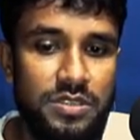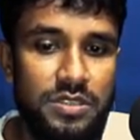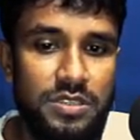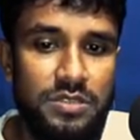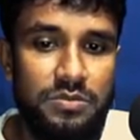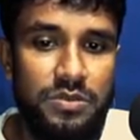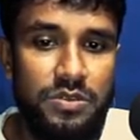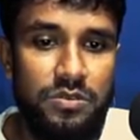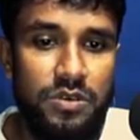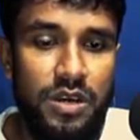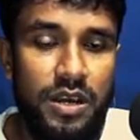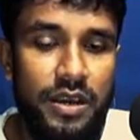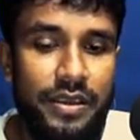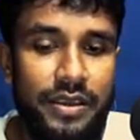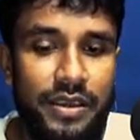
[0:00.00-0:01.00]
this
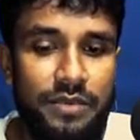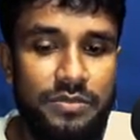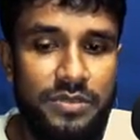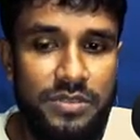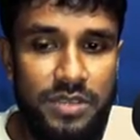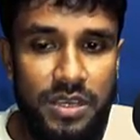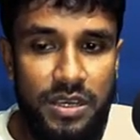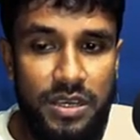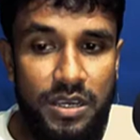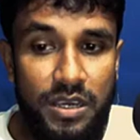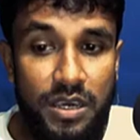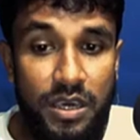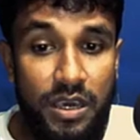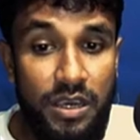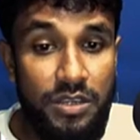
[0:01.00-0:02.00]
video I have
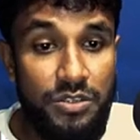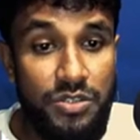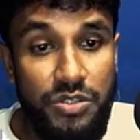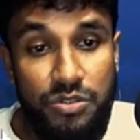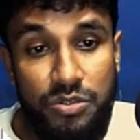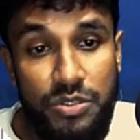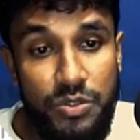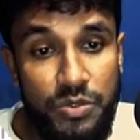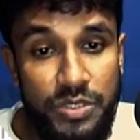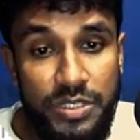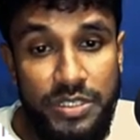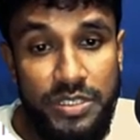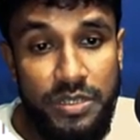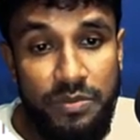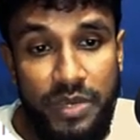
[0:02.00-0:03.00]
show you
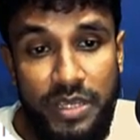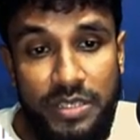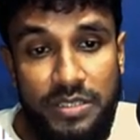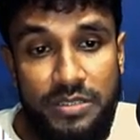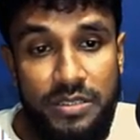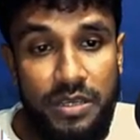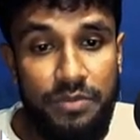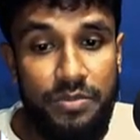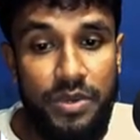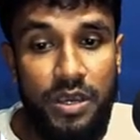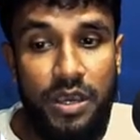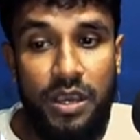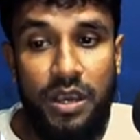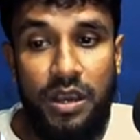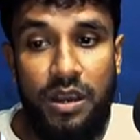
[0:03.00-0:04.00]
step by step
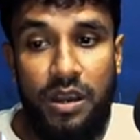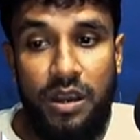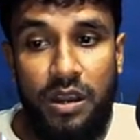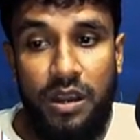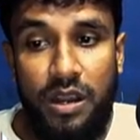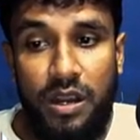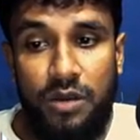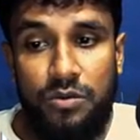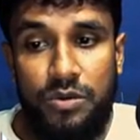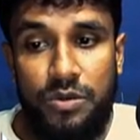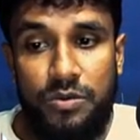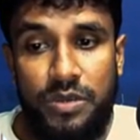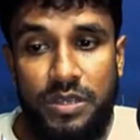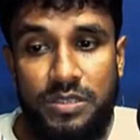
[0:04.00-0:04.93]
how you can